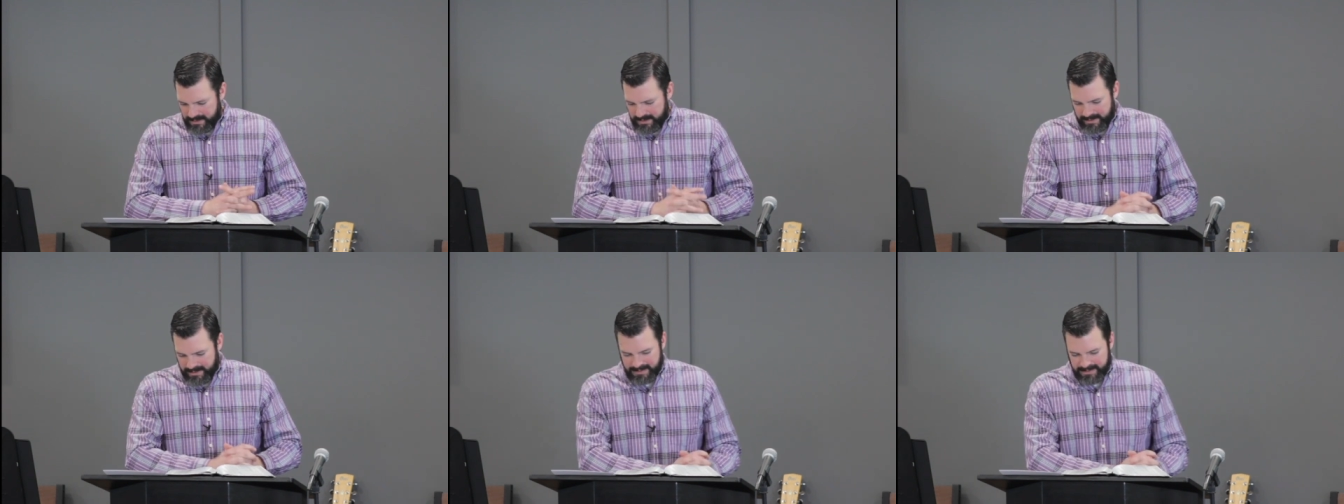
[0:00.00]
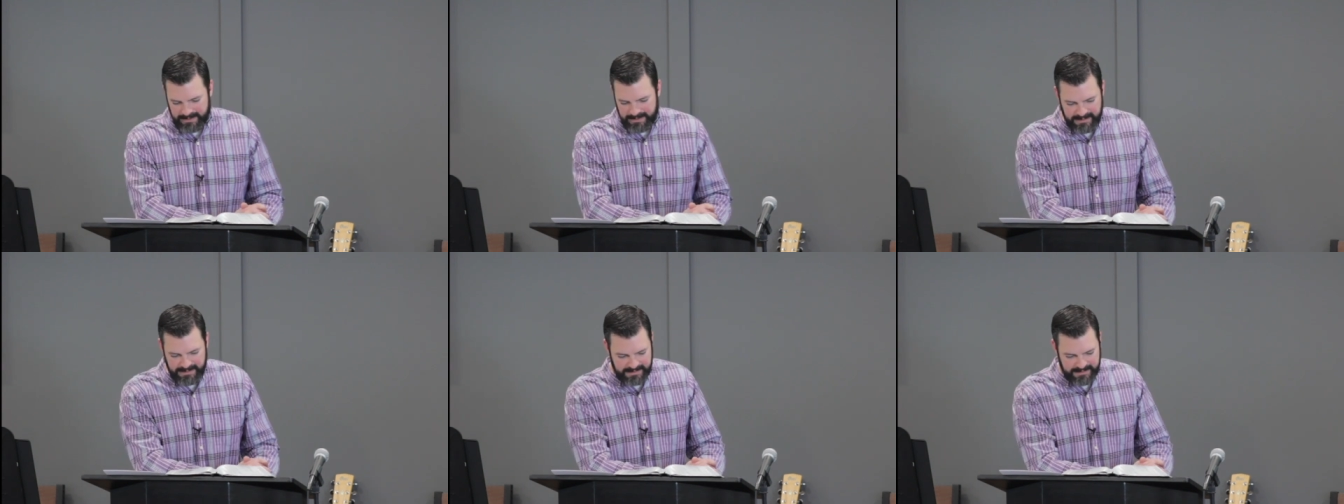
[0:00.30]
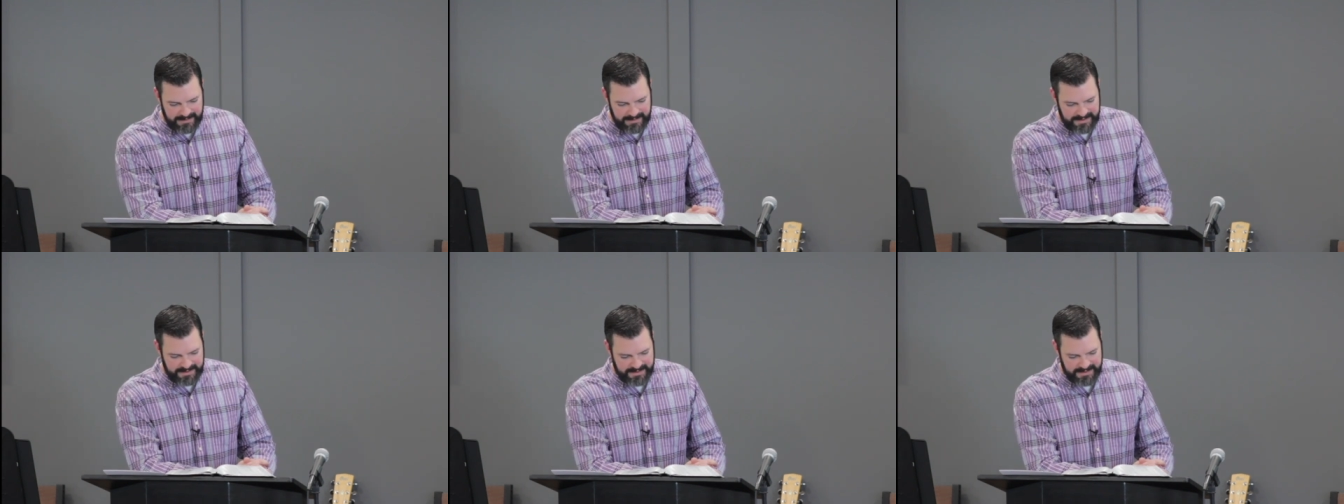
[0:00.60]
And in
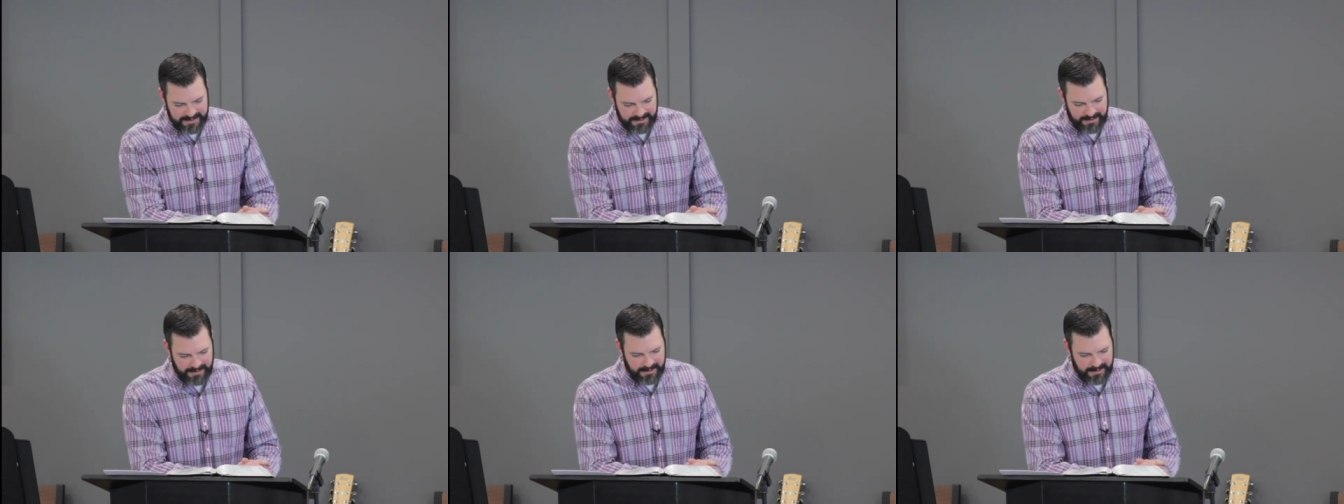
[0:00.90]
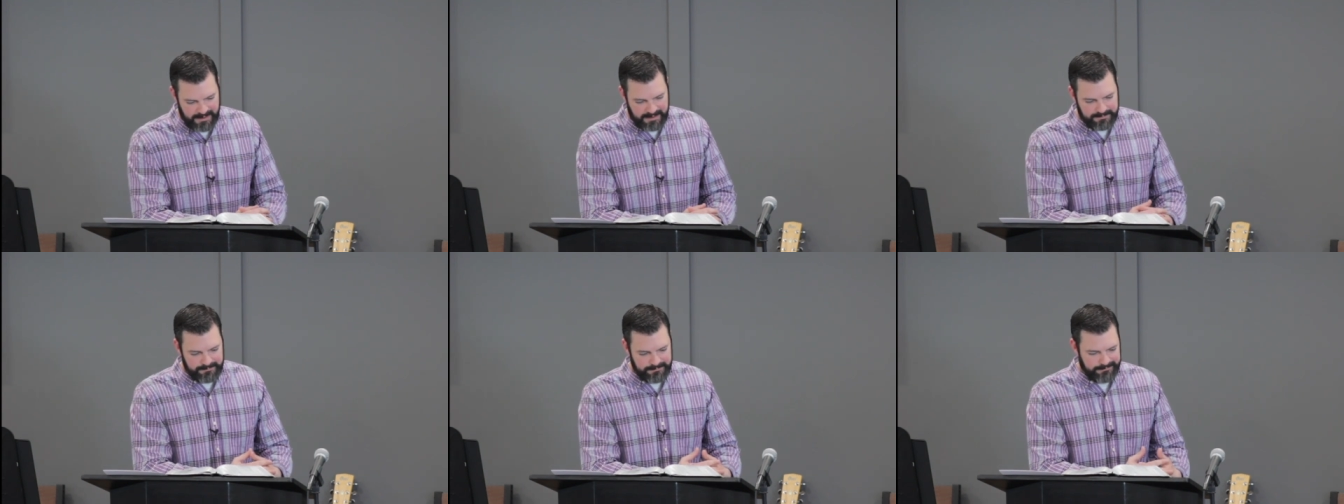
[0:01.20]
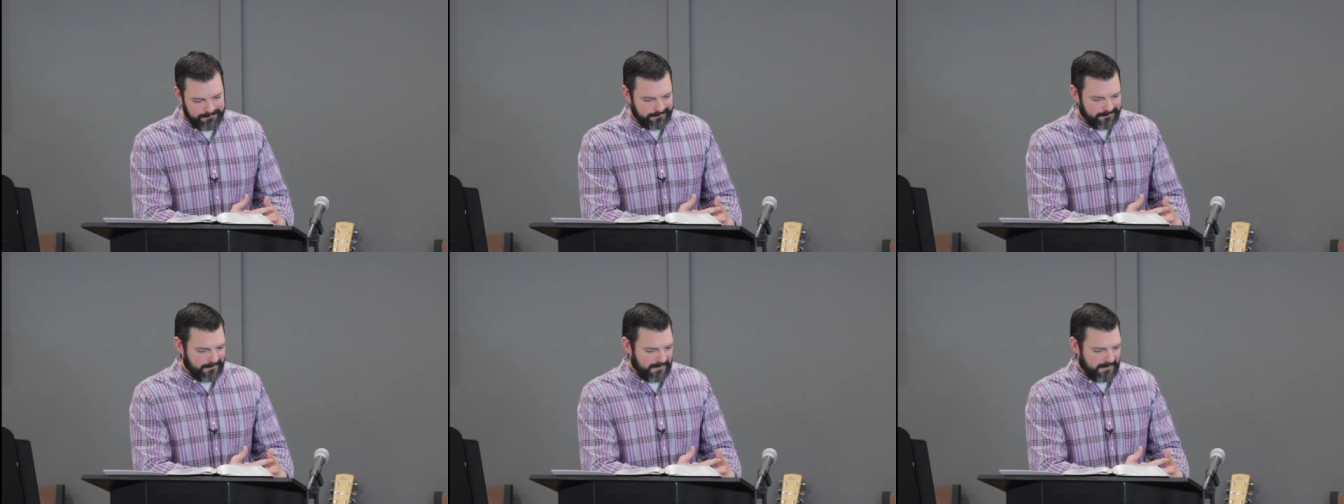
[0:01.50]
this, um,
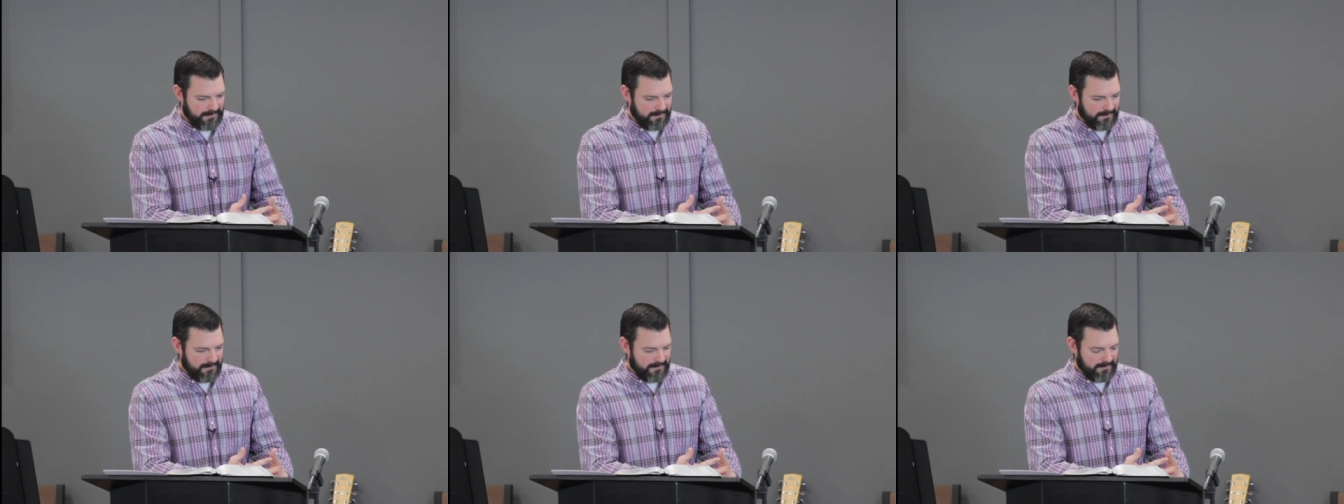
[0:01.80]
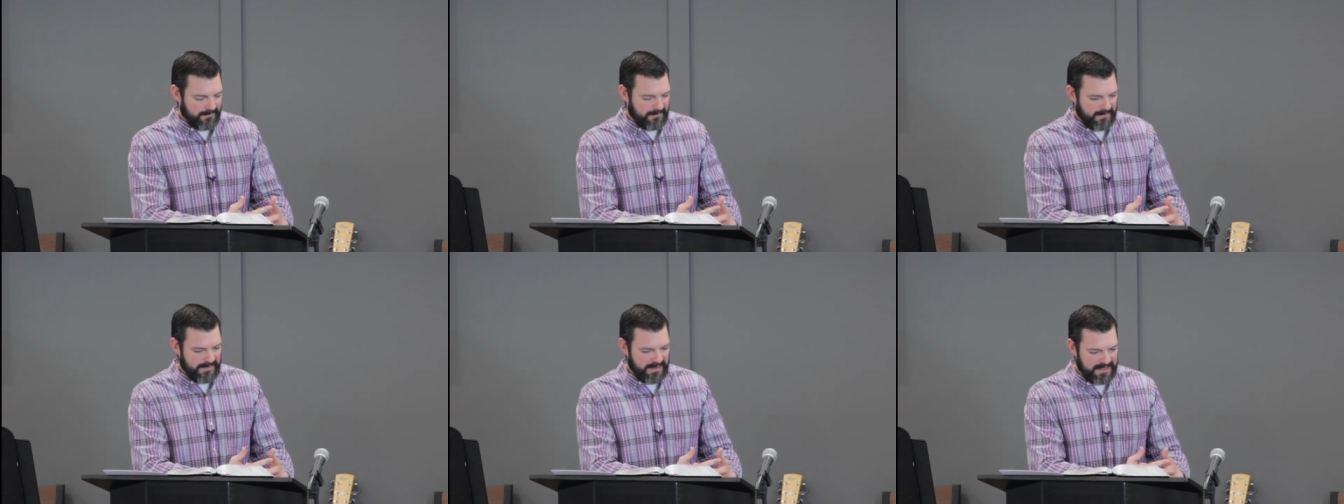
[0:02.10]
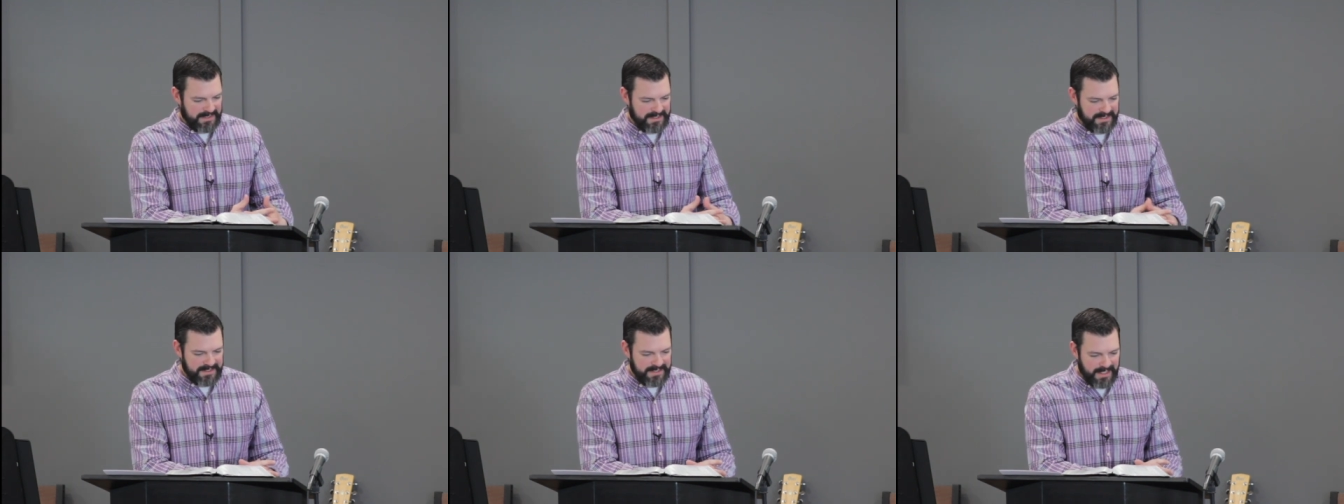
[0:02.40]

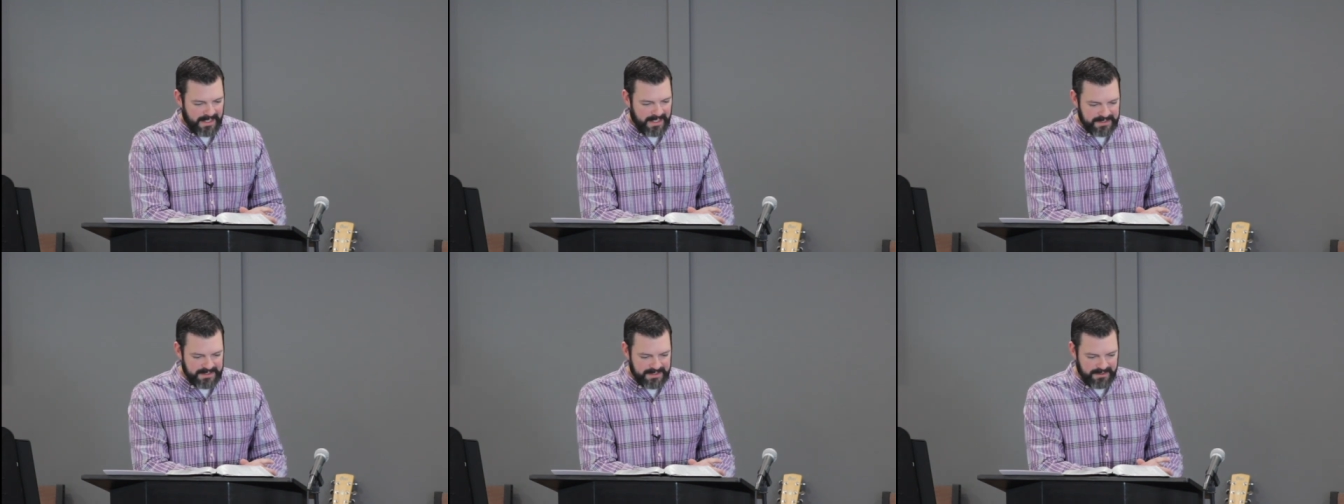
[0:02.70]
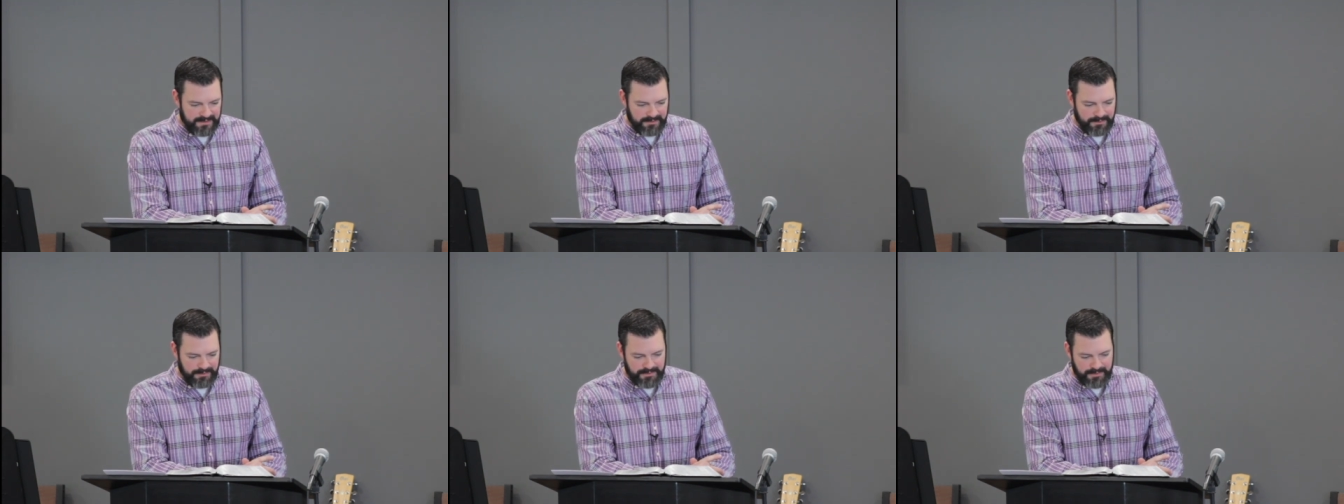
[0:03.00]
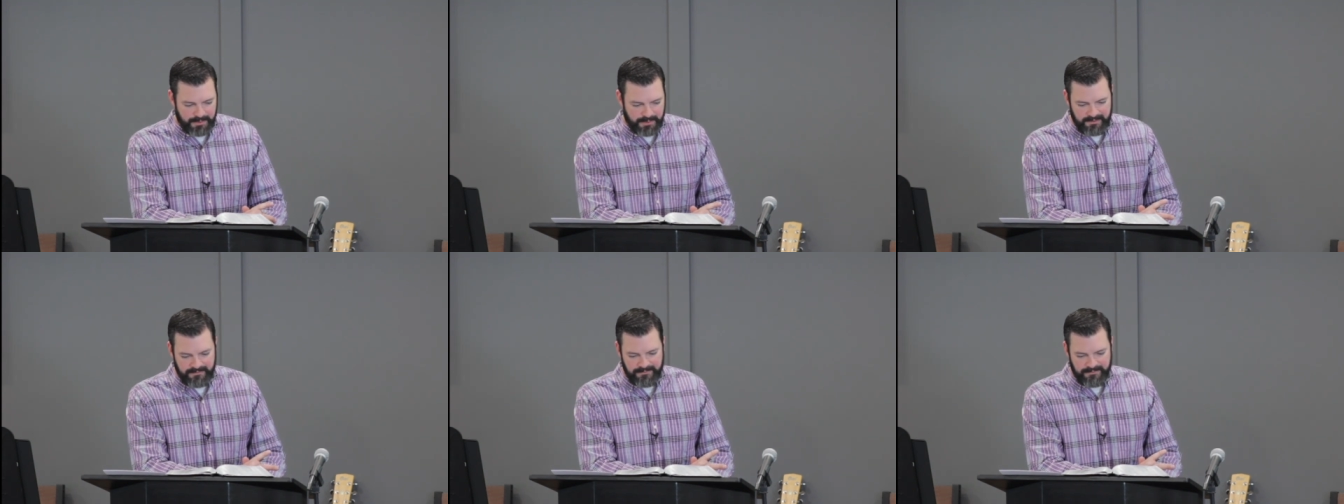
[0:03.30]
this text in Luke
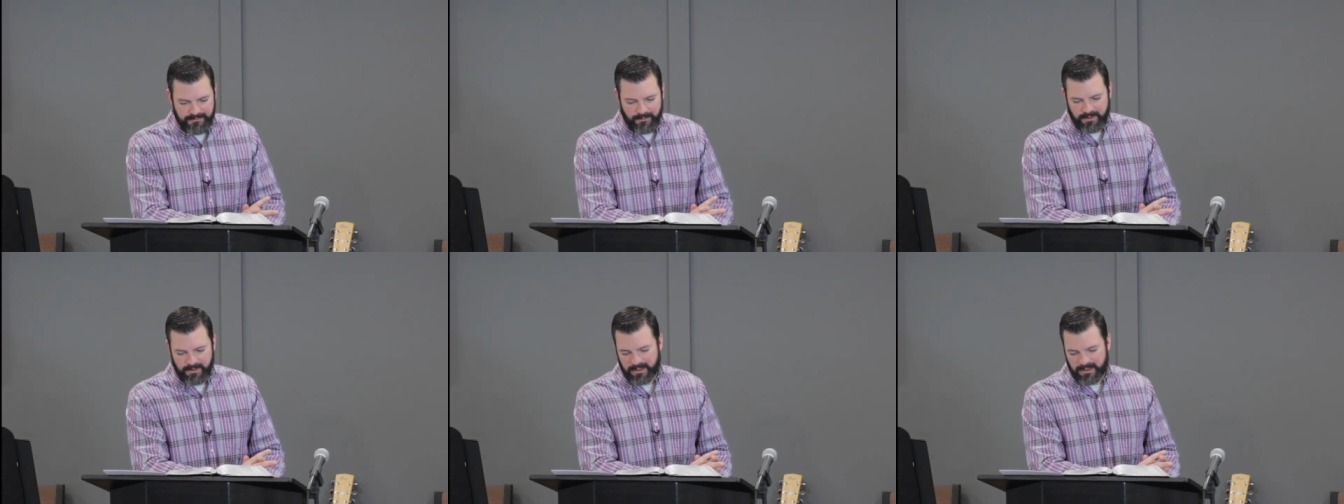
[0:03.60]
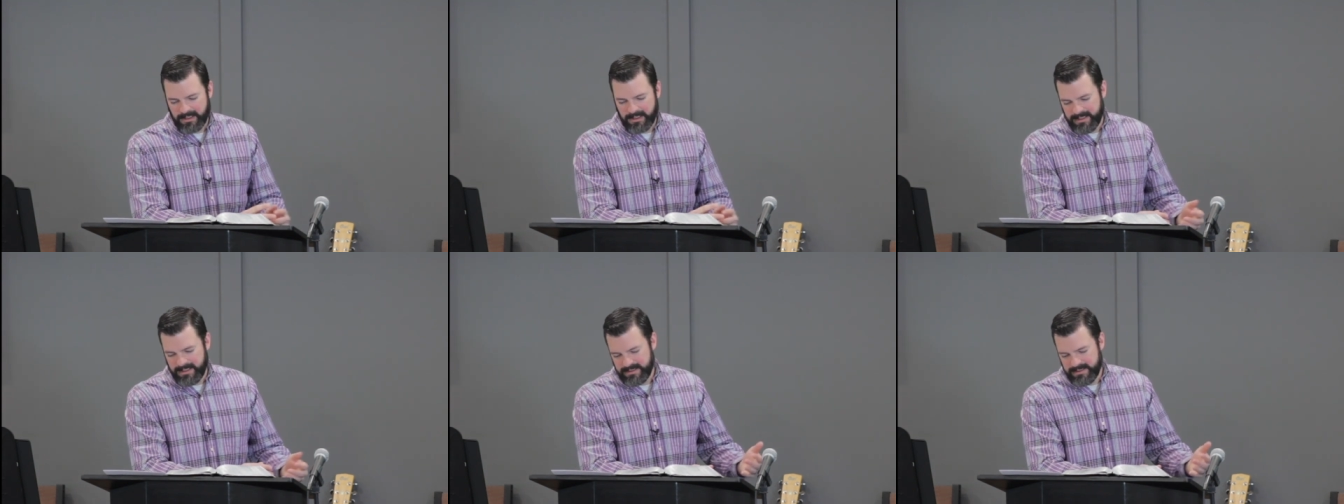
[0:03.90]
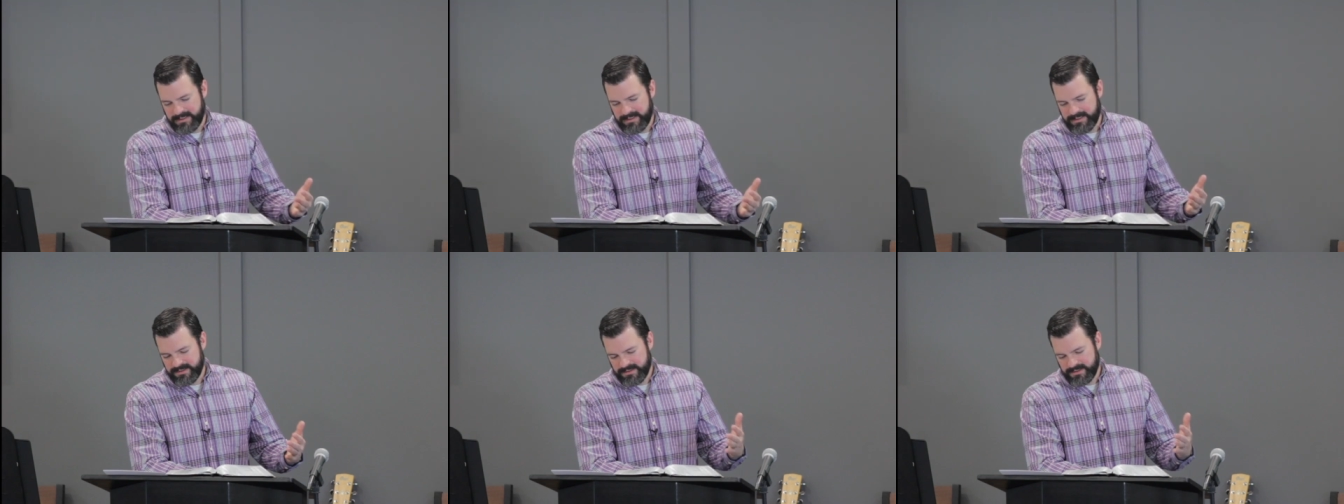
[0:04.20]
24 and
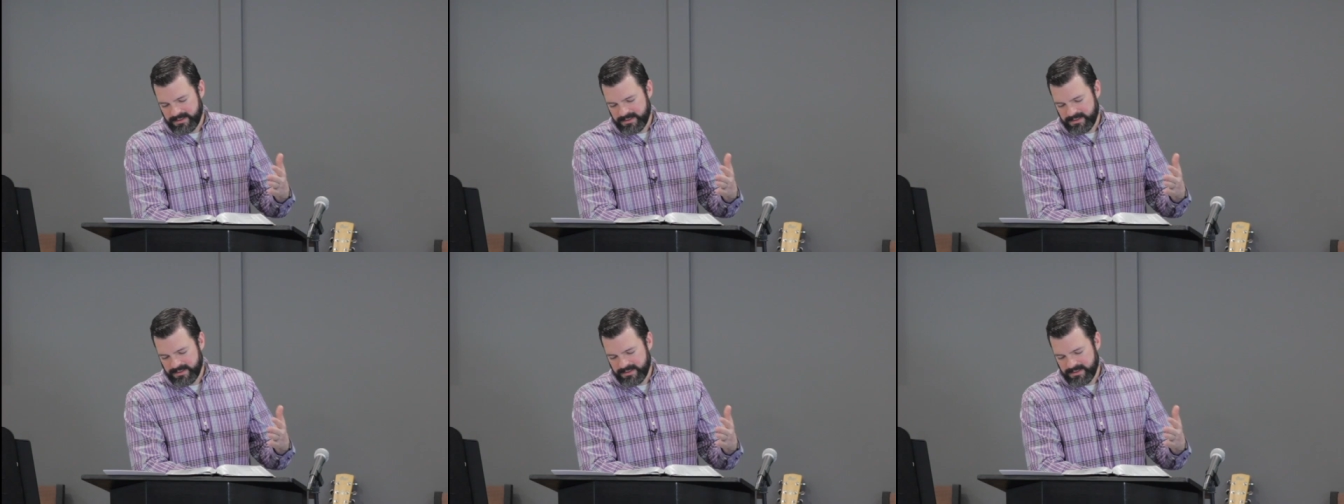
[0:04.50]
in